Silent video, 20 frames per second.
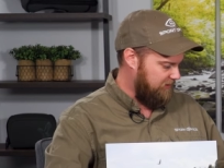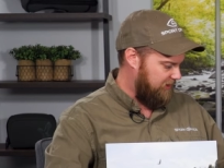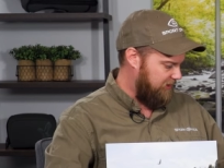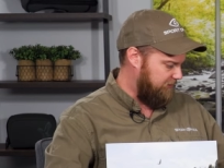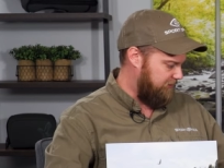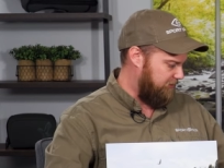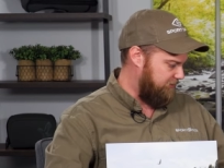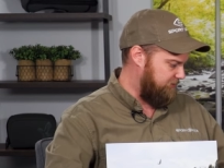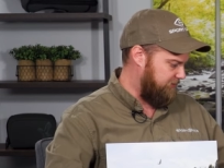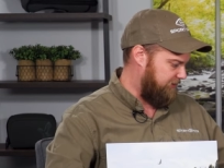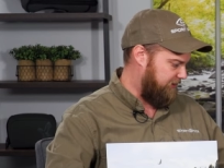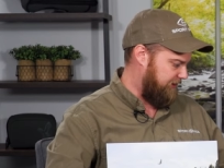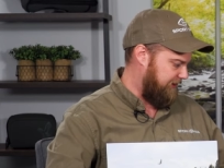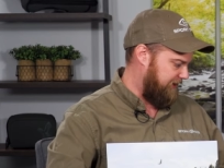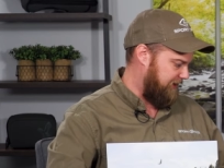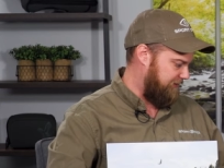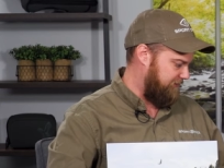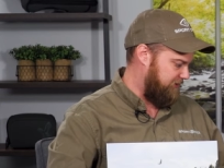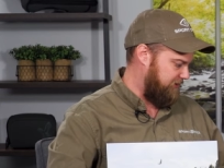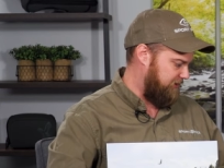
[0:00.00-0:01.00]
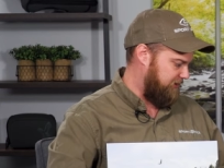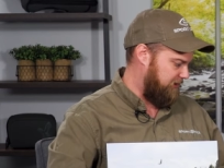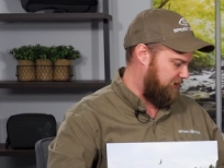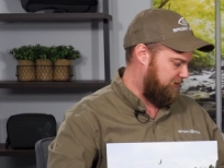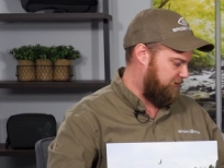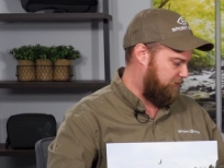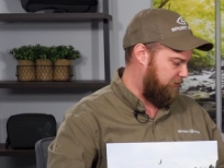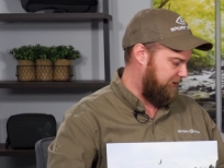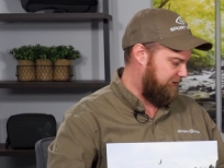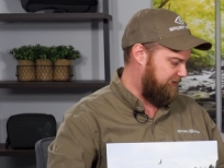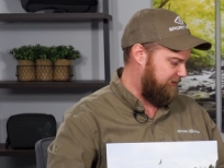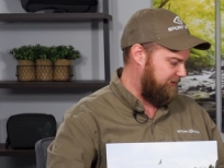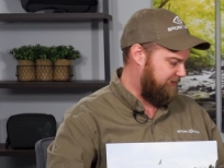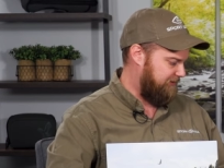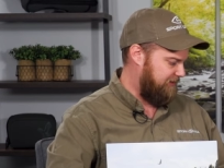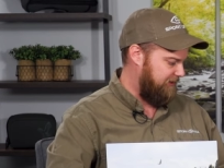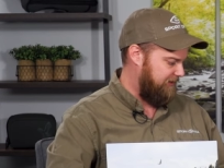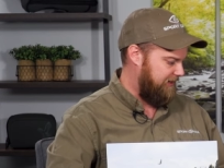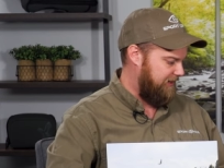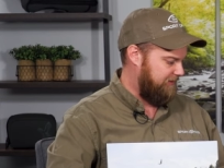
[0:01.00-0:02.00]
and those are gonna have the uh, quick
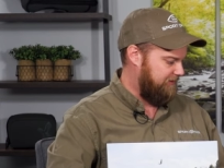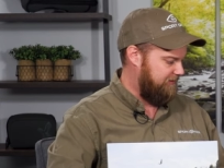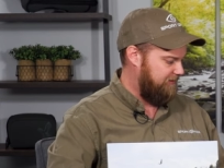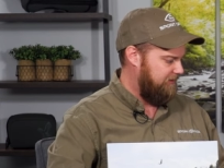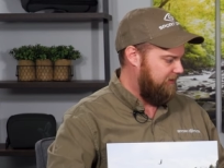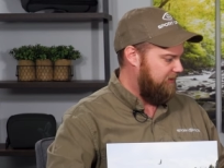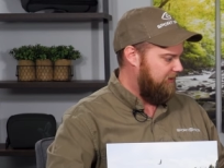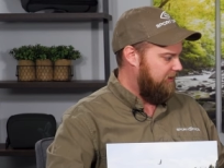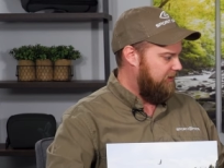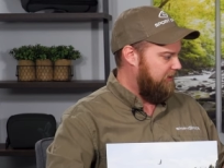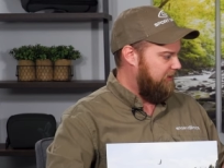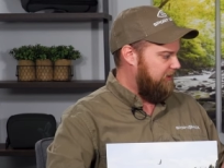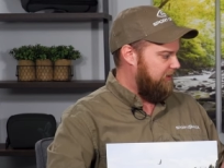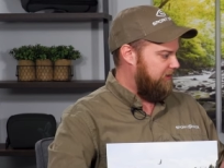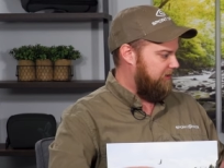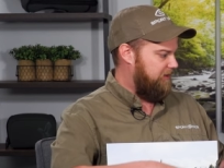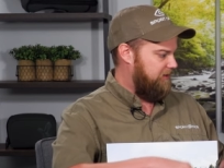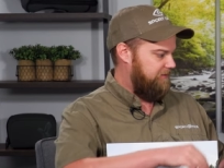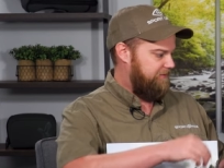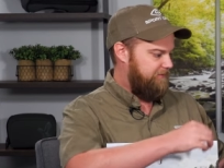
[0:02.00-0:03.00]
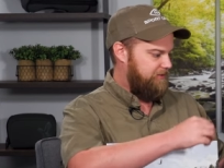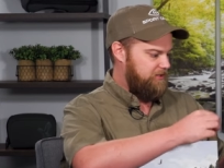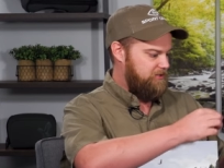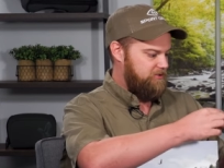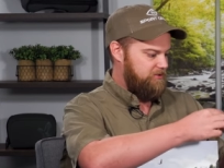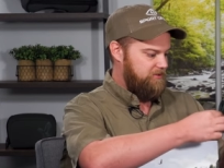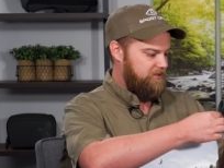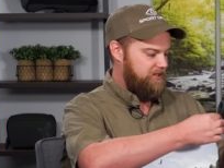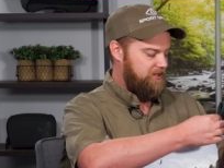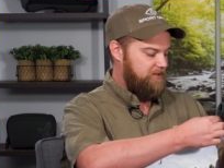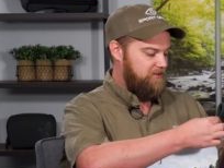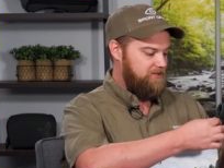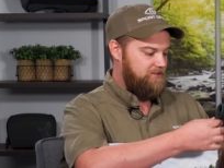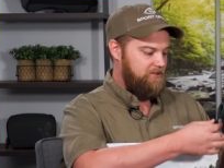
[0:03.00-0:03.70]
disconnect uh, feature here.